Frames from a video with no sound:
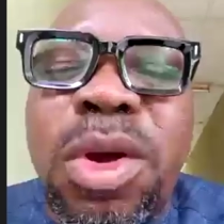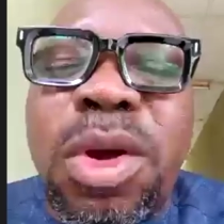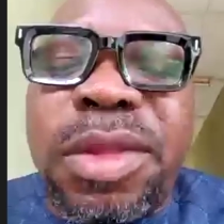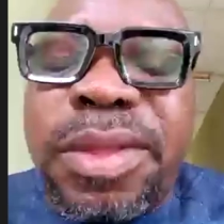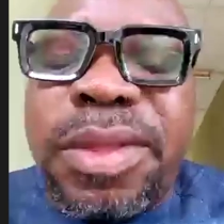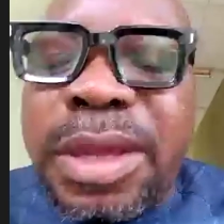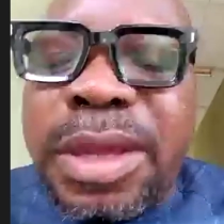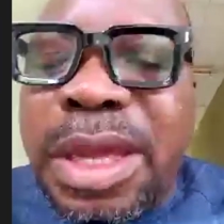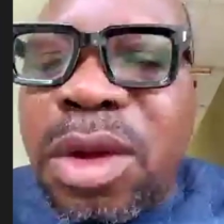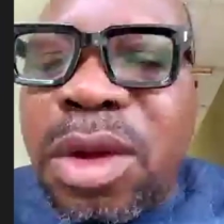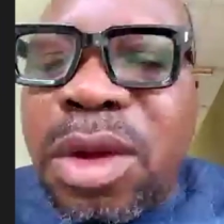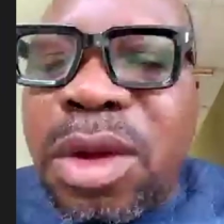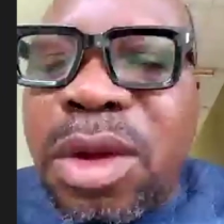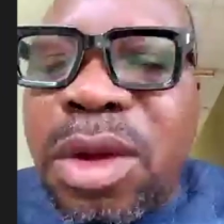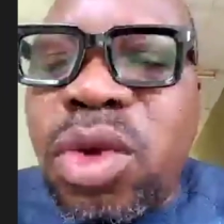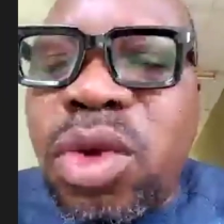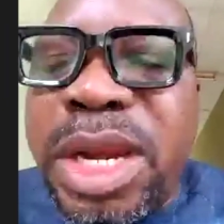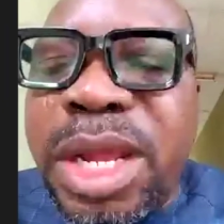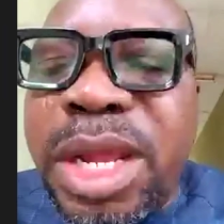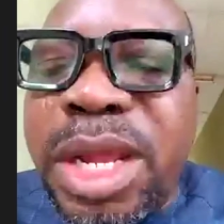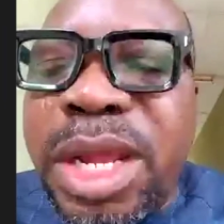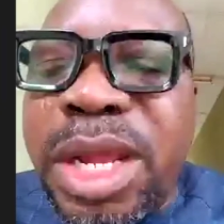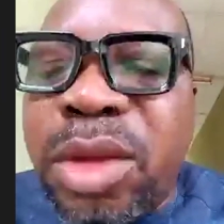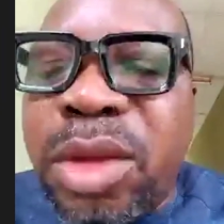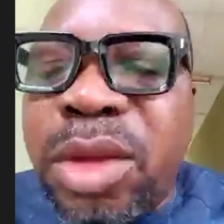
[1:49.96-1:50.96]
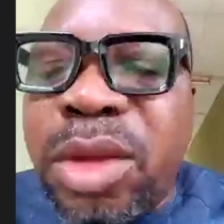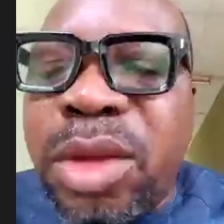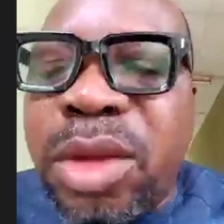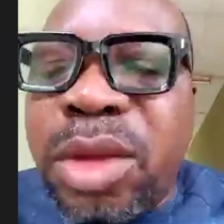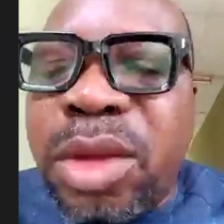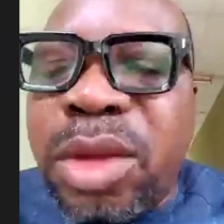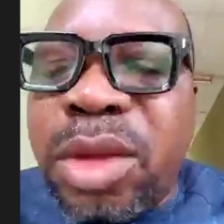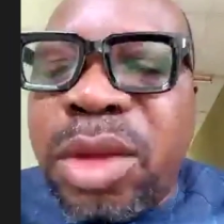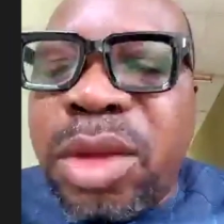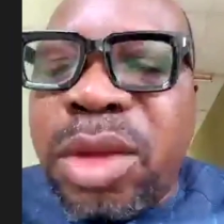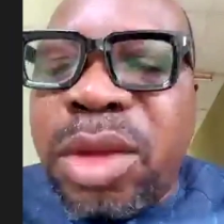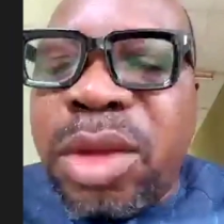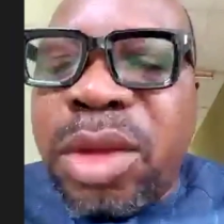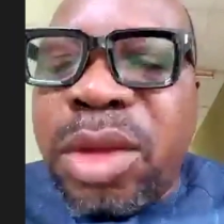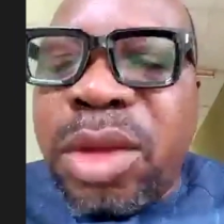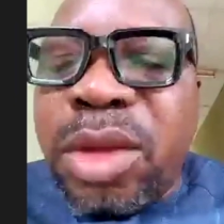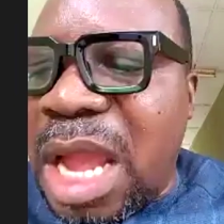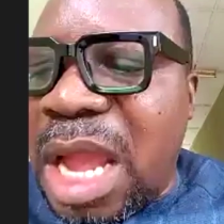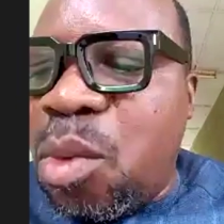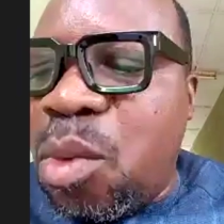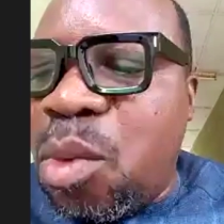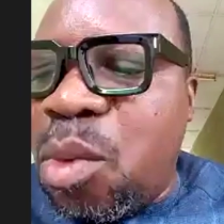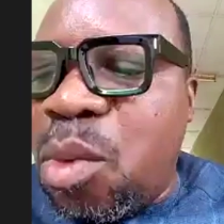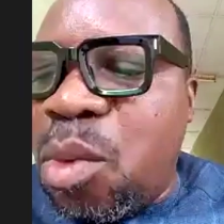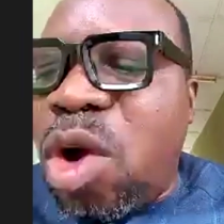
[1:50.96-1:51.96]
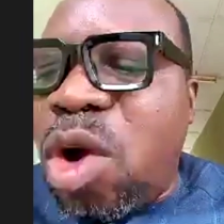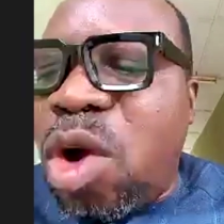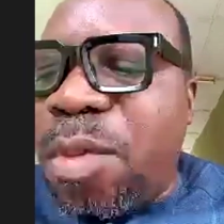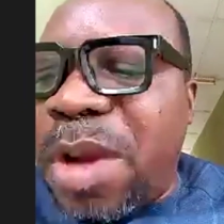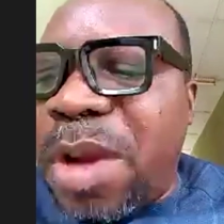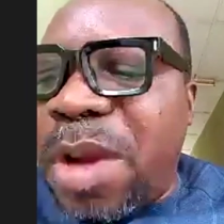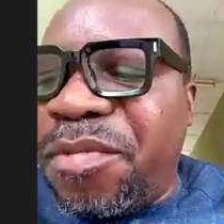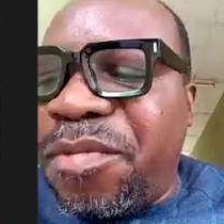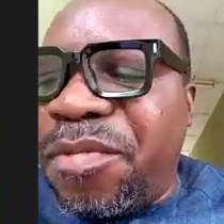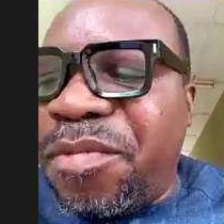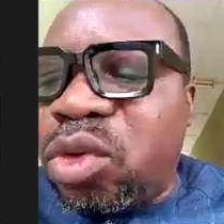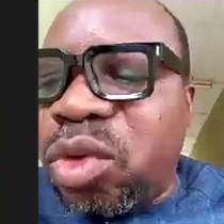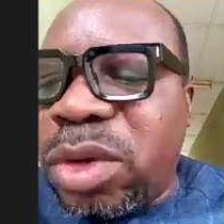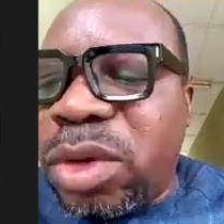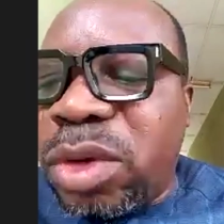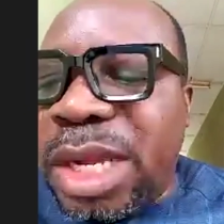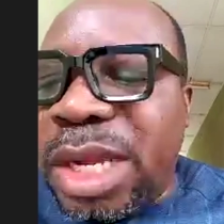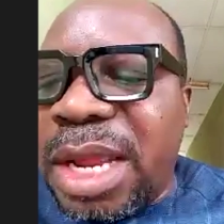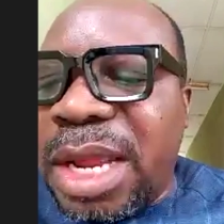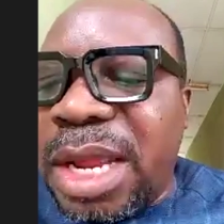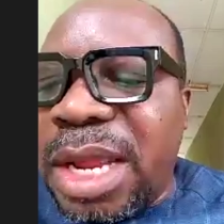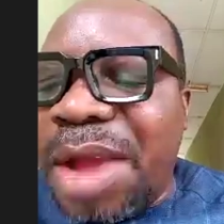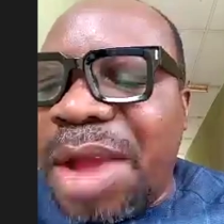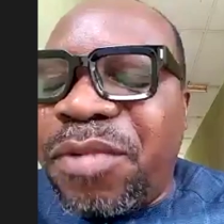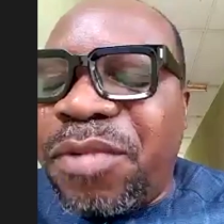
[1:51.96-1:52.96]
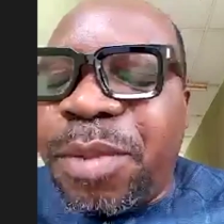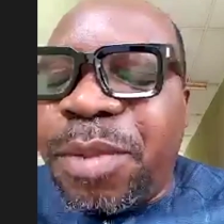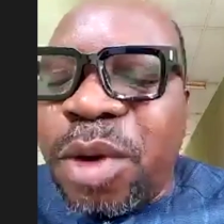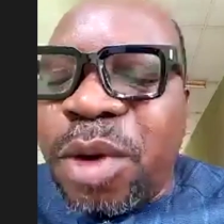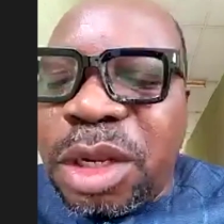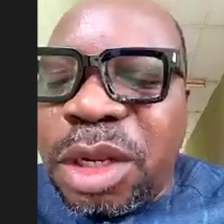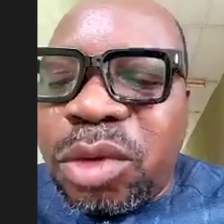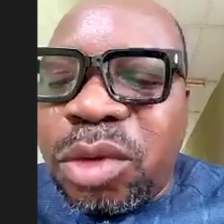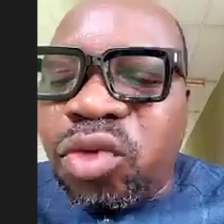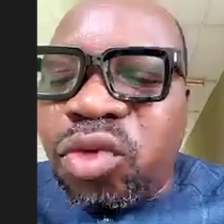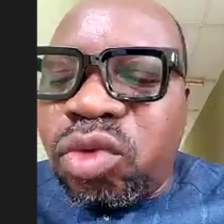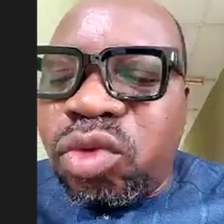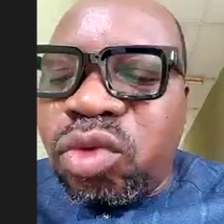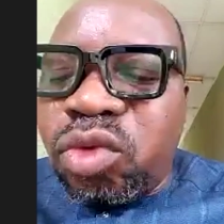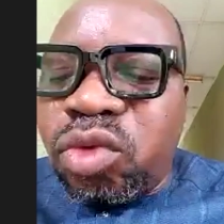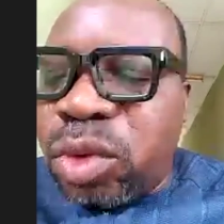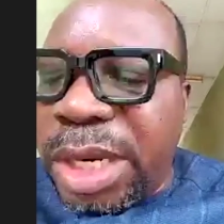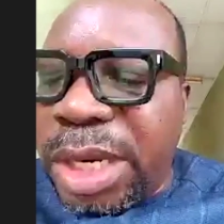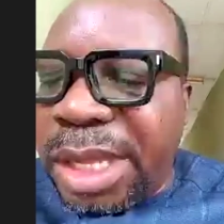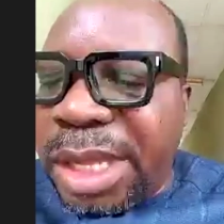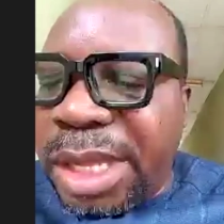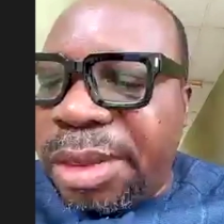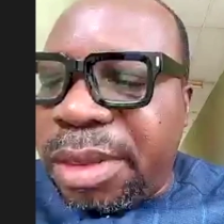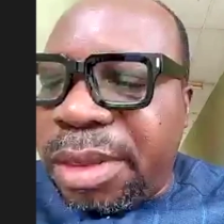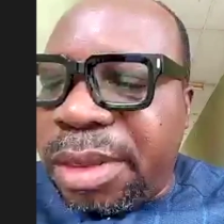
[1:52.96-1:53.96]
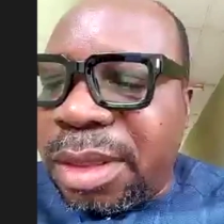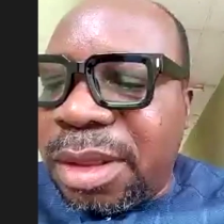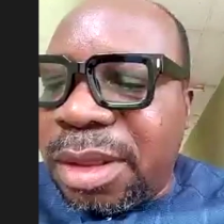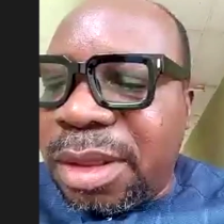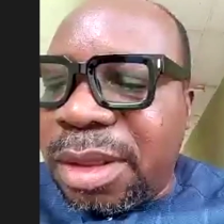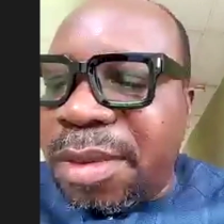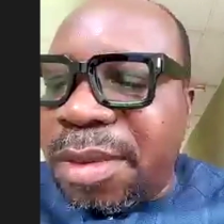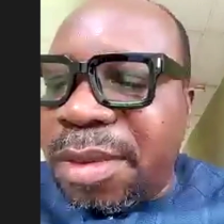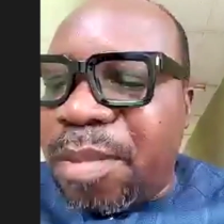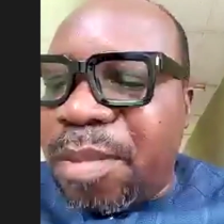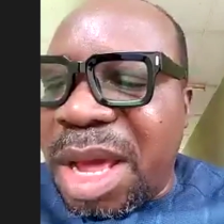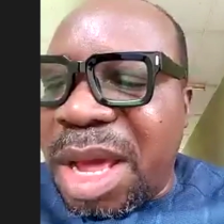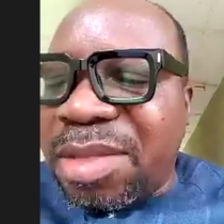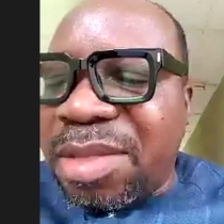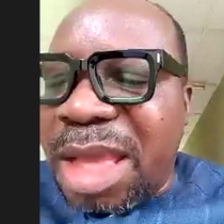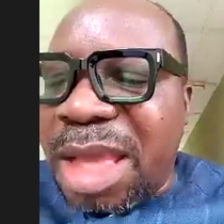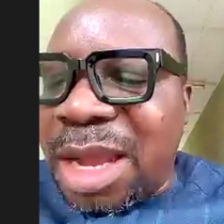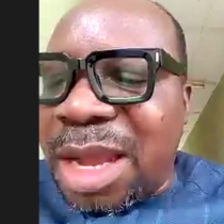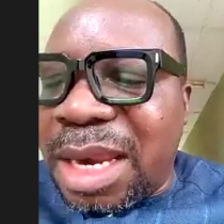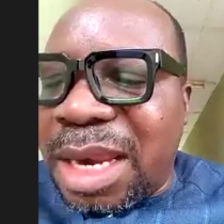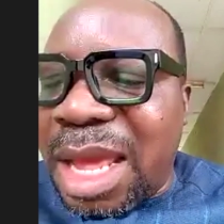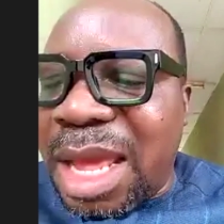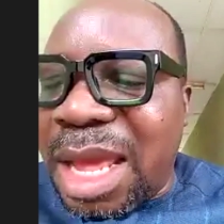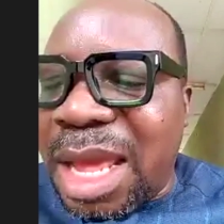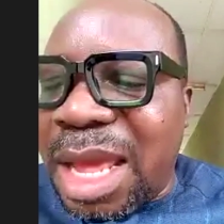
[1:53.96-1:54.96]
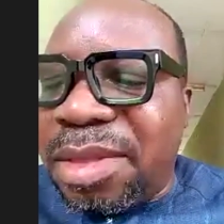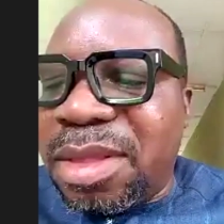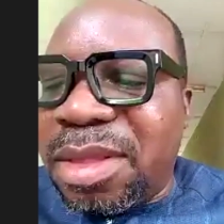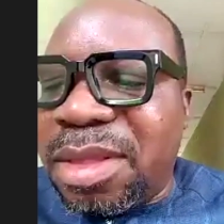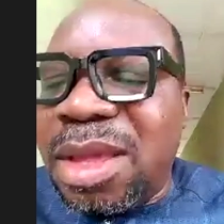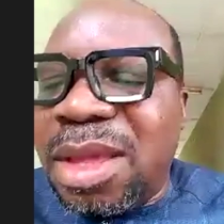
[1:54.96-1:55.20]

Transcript: again, good day to everyone. I welcome everybody to today's masterclass